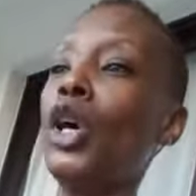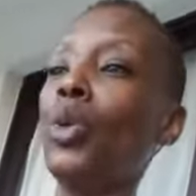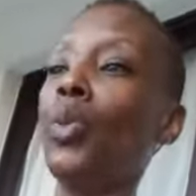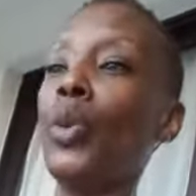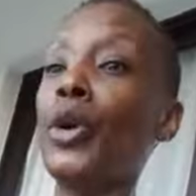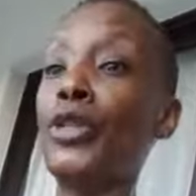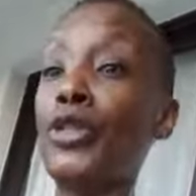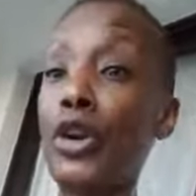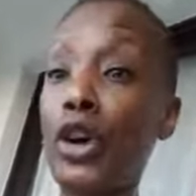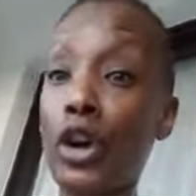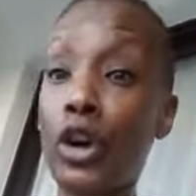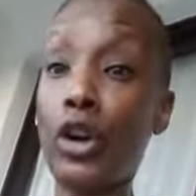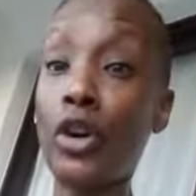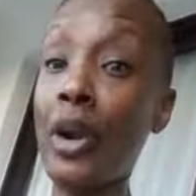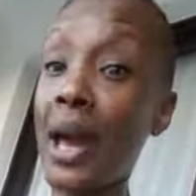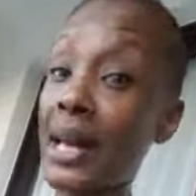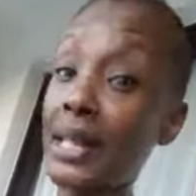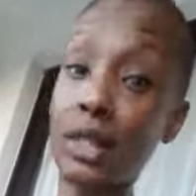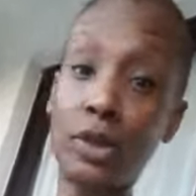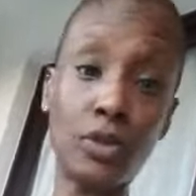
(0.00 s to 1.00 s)
with her
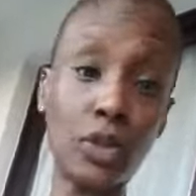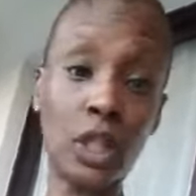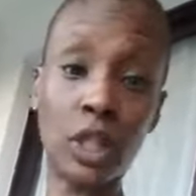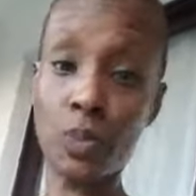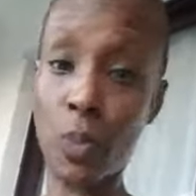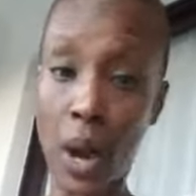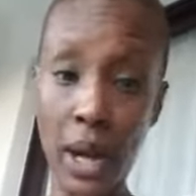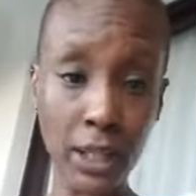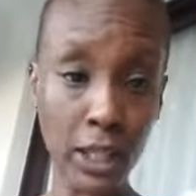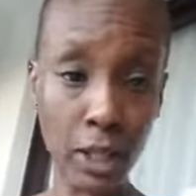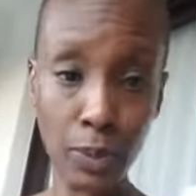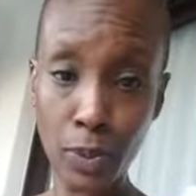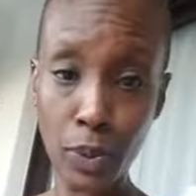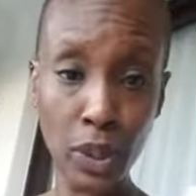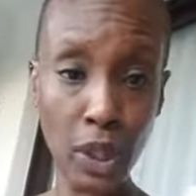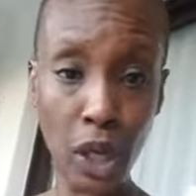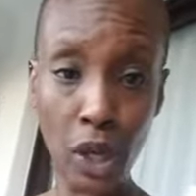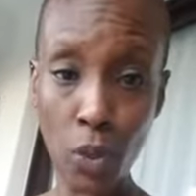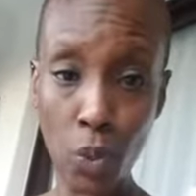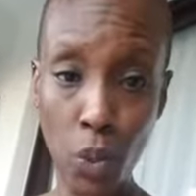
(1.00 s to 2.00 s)
as a responsible
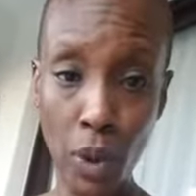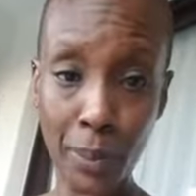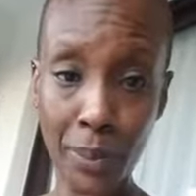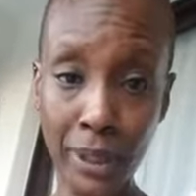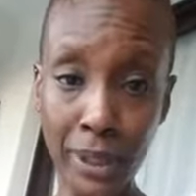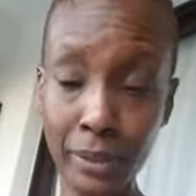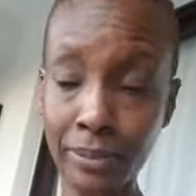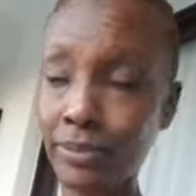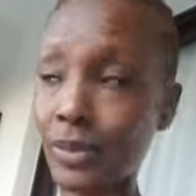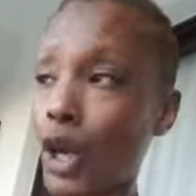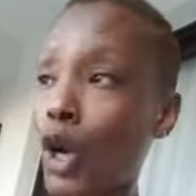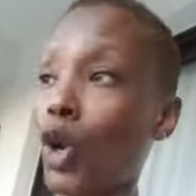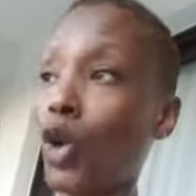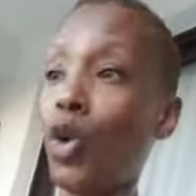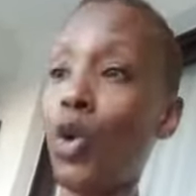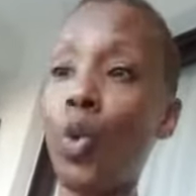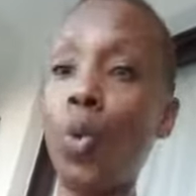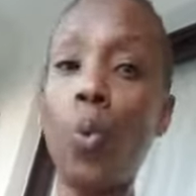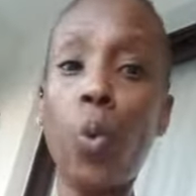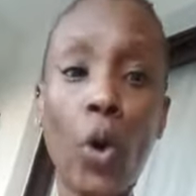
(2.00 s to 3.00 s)
young woman
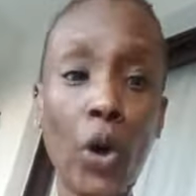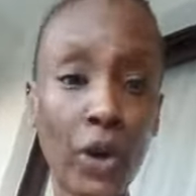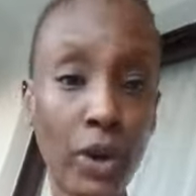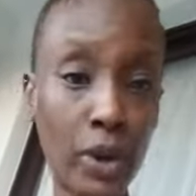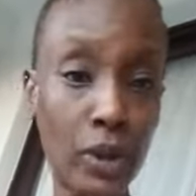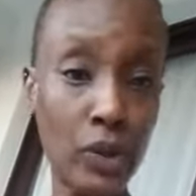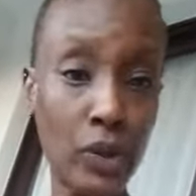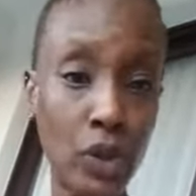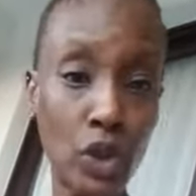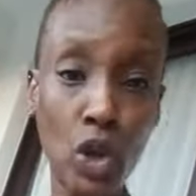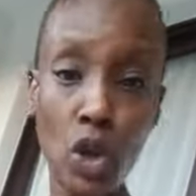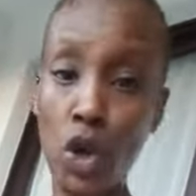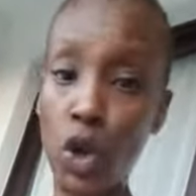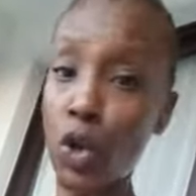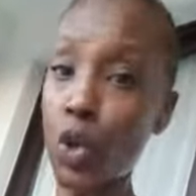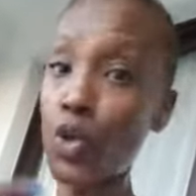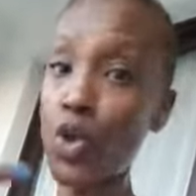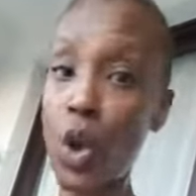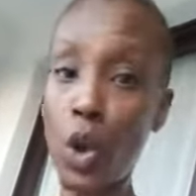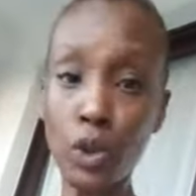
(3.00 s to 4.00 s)
who works,
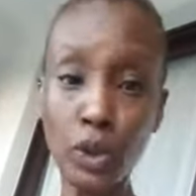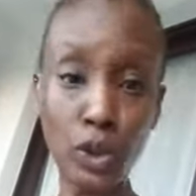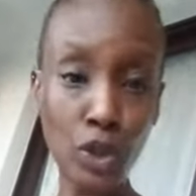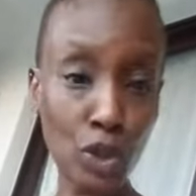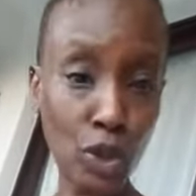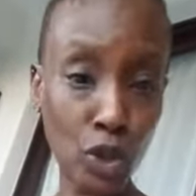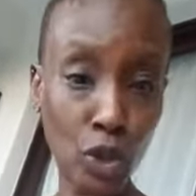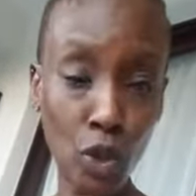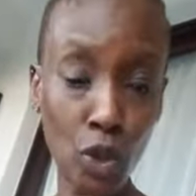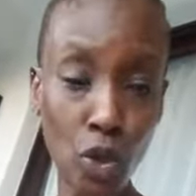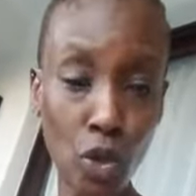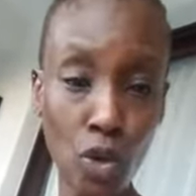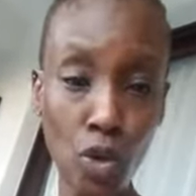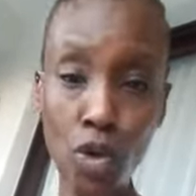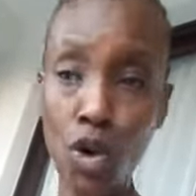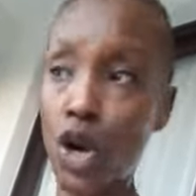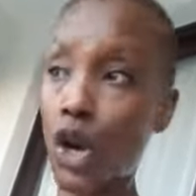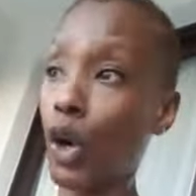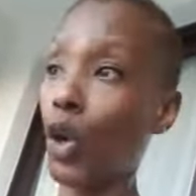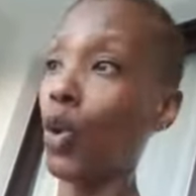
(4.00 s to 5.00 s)
who goes to school,